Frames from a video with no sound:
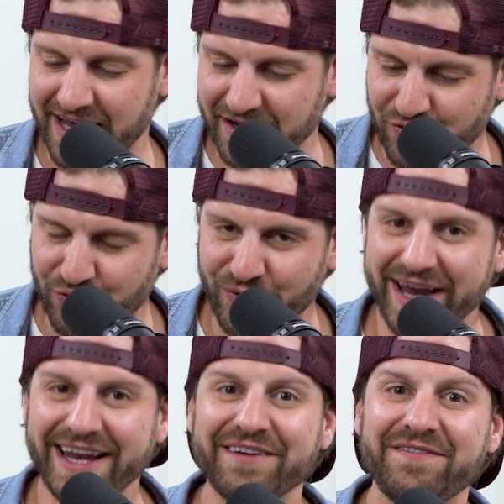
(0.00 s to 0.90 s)
and
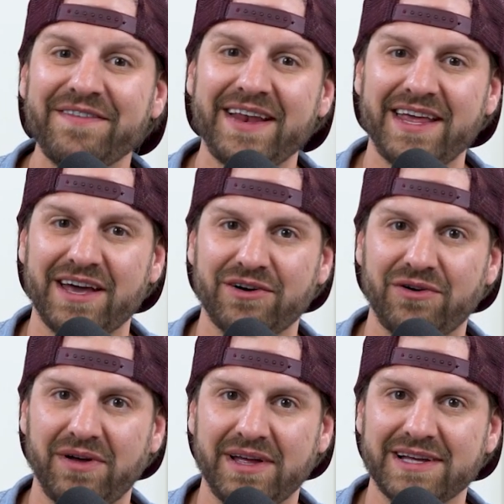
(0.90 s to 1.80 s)
create a
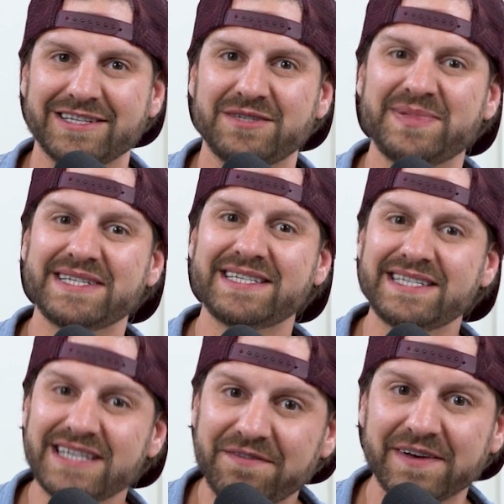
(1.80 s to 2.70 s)
video
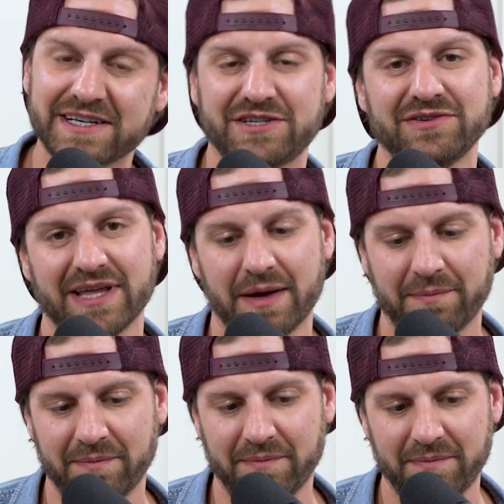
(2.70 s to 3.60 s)
specific to
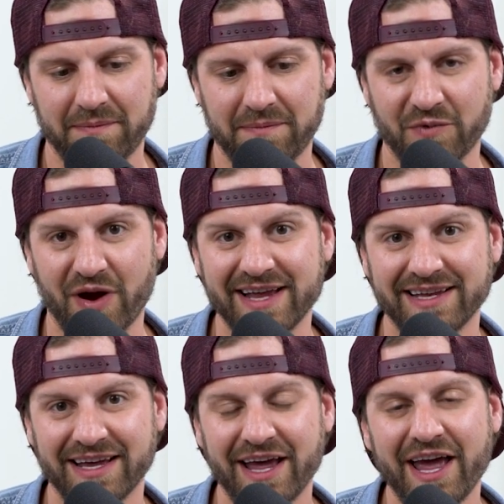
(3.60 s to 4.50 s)
them, right?